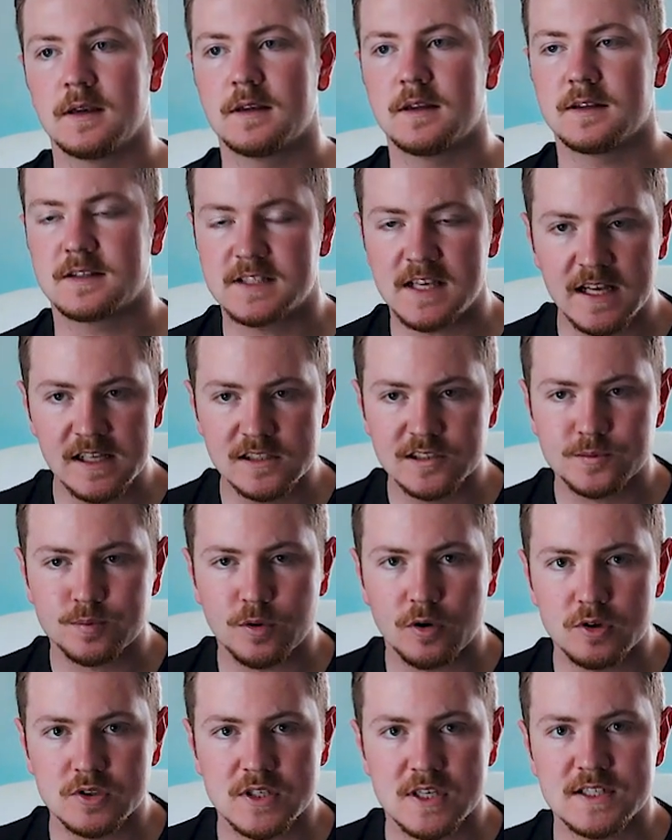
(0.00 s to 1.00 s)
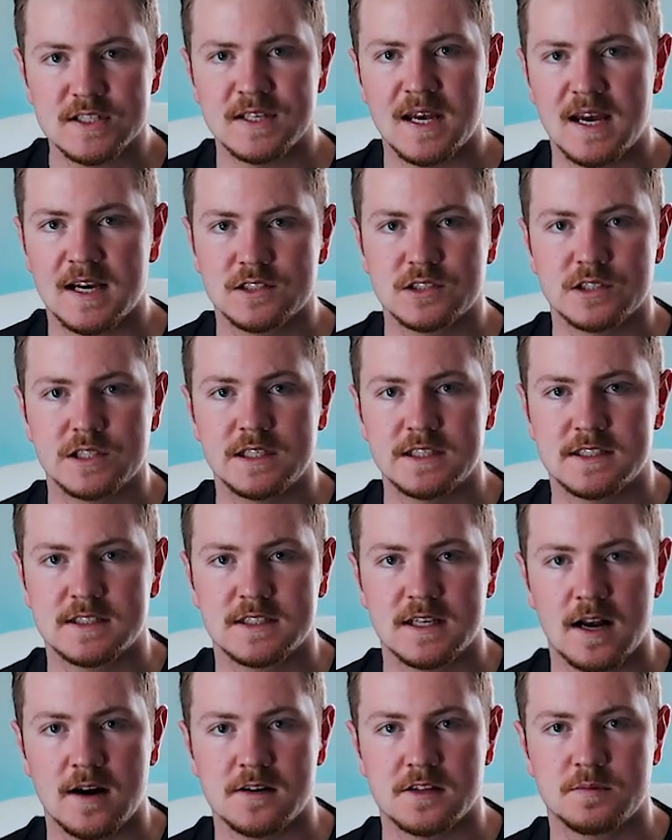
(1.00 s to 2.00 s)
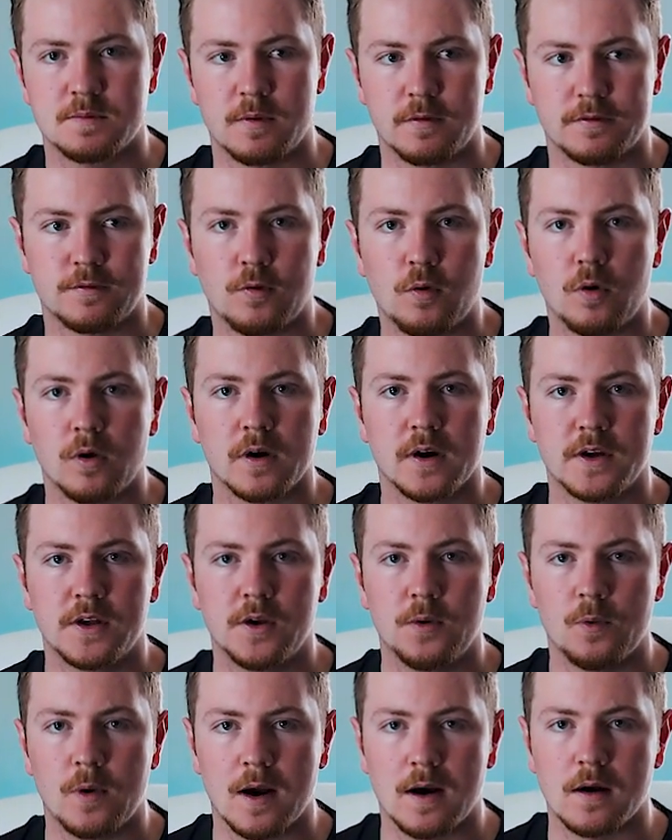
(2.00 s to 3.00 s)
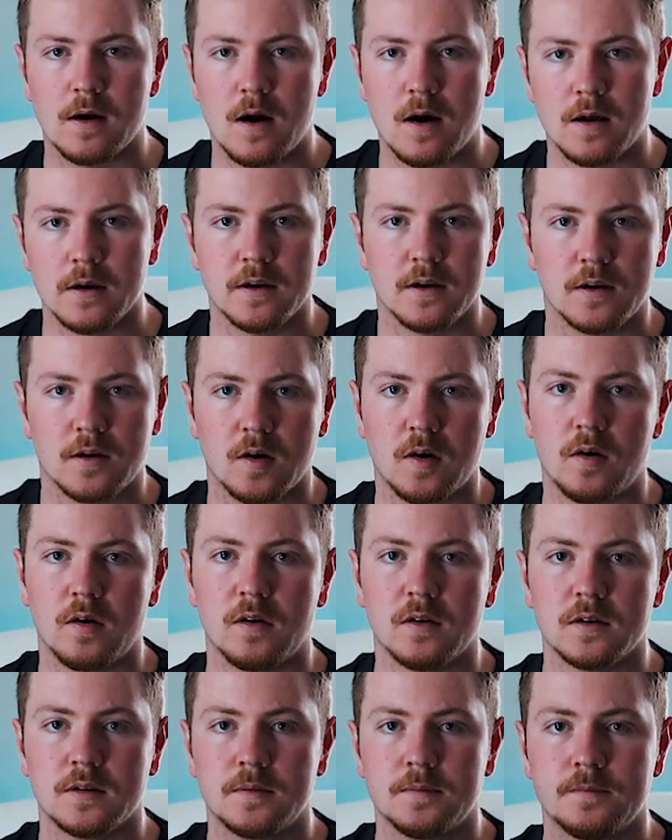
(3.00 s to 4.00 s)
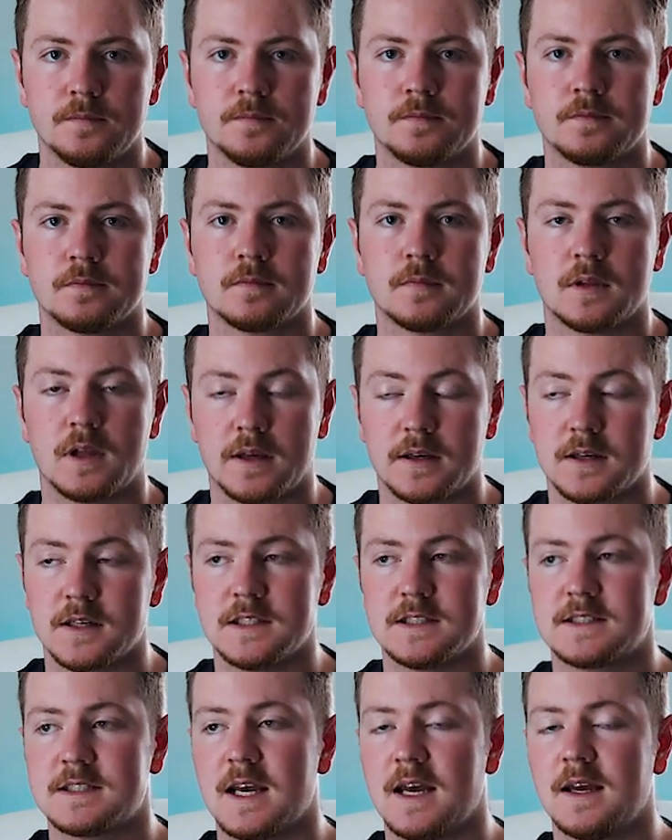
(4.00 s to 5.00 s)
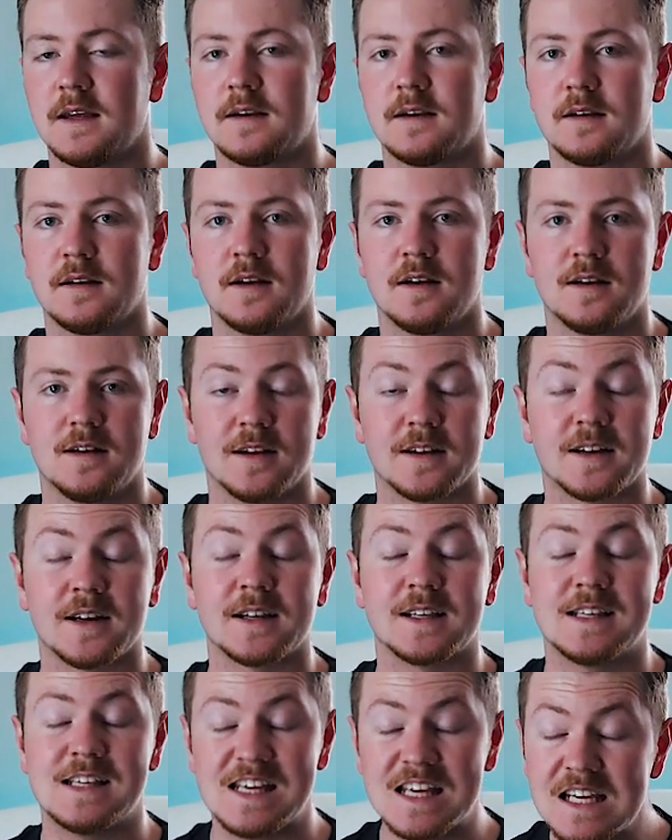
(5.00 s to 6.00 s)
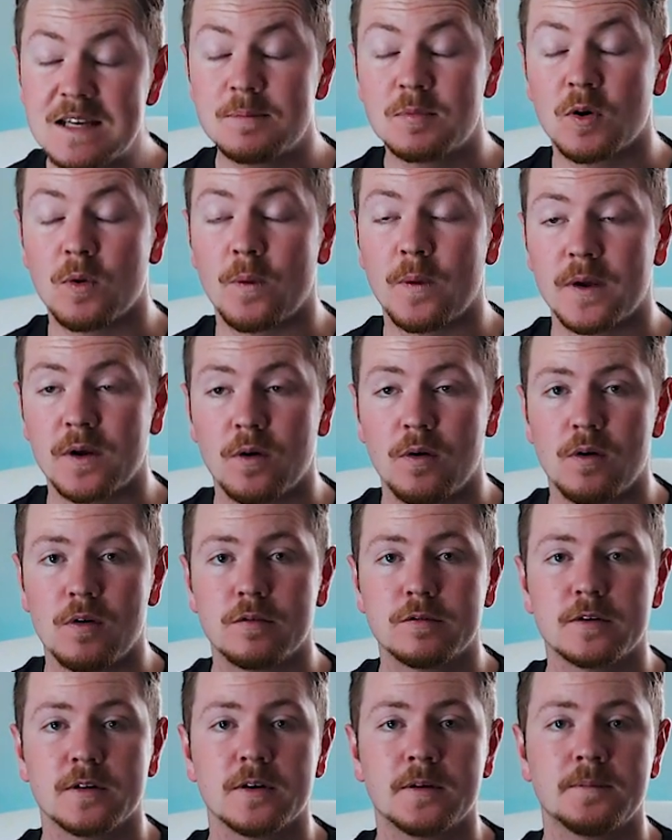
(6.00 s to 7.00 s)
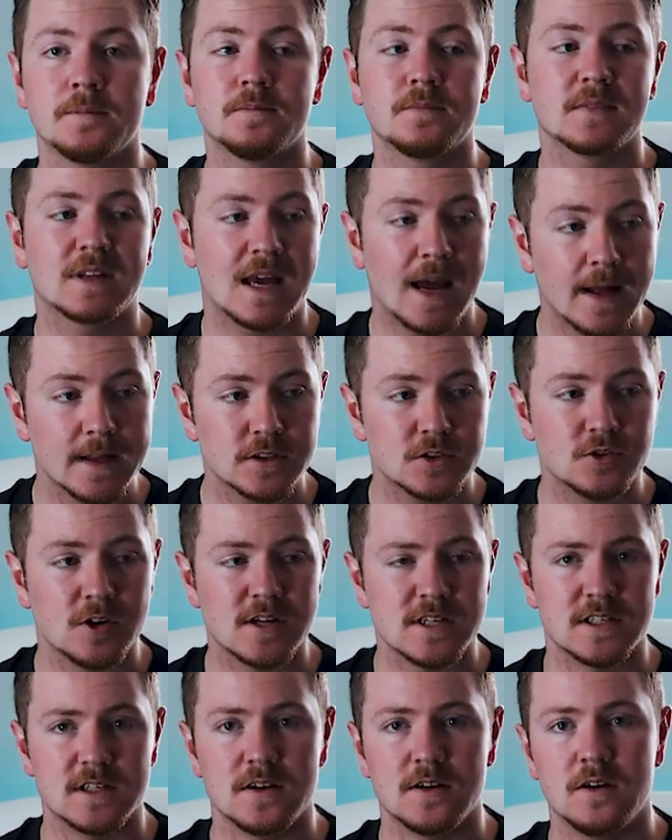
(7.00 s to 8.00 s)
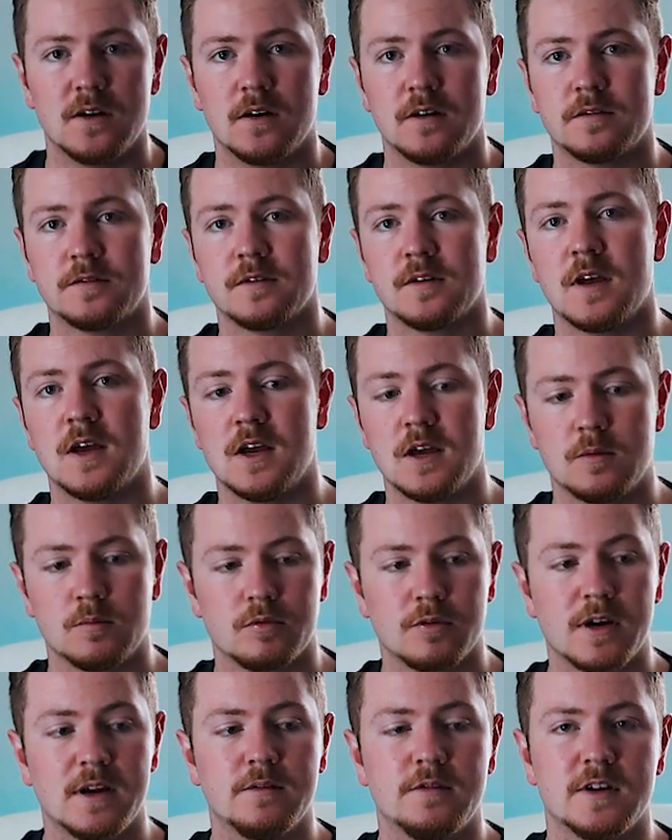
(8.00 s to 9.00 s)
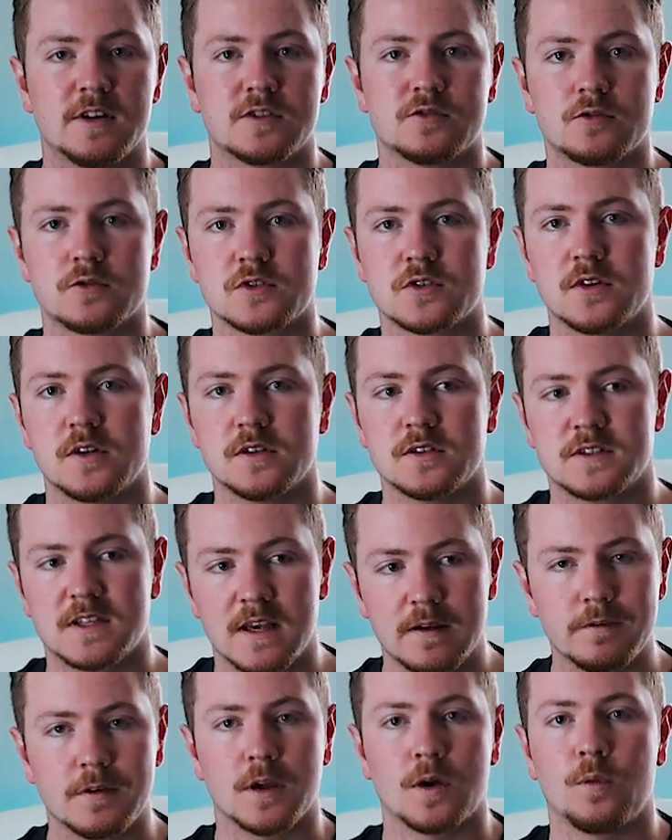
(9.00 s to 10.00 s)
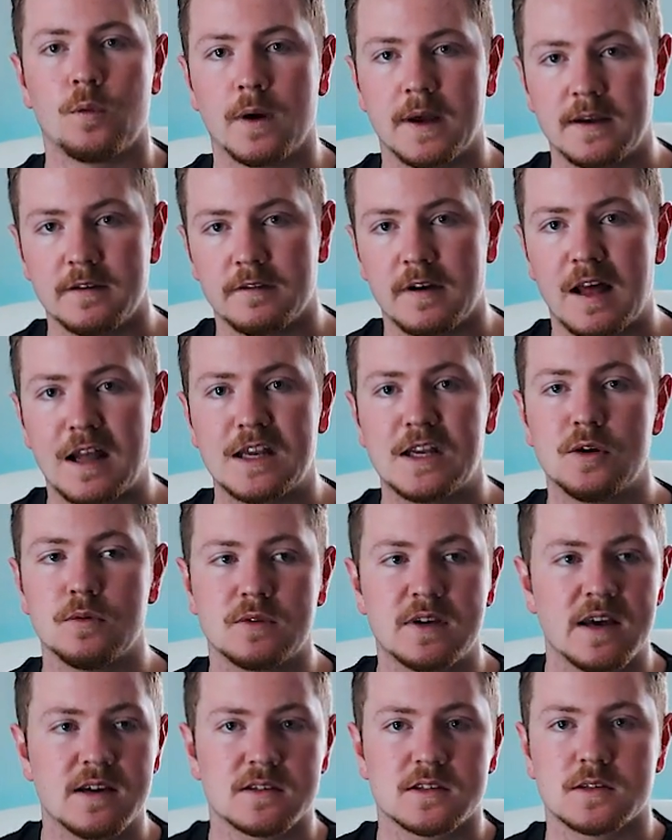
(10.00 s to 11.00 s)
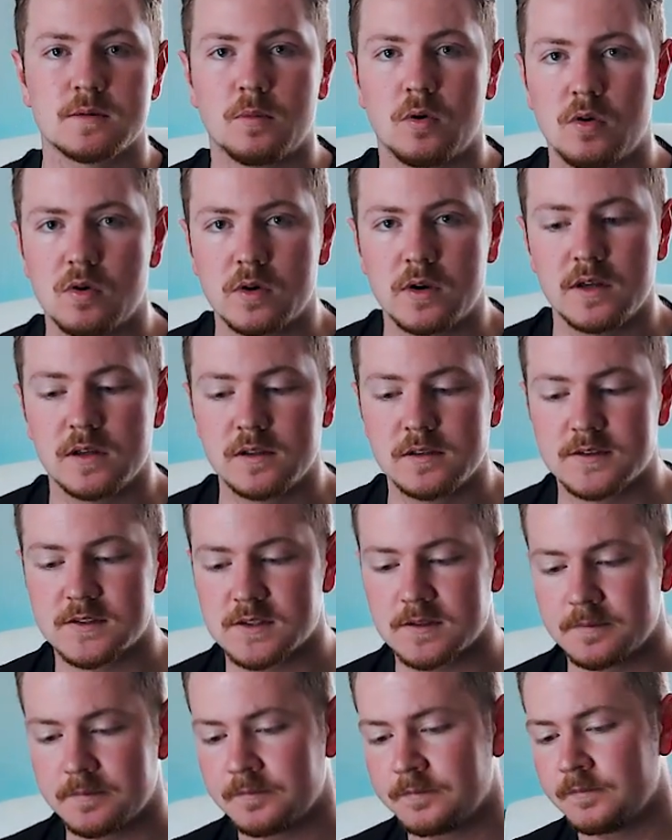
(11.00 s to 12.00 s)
The sales process actually starts before you are on the call. Like I said, like I keep going over, can't stress it enough, previous results, giving away value, testimonials.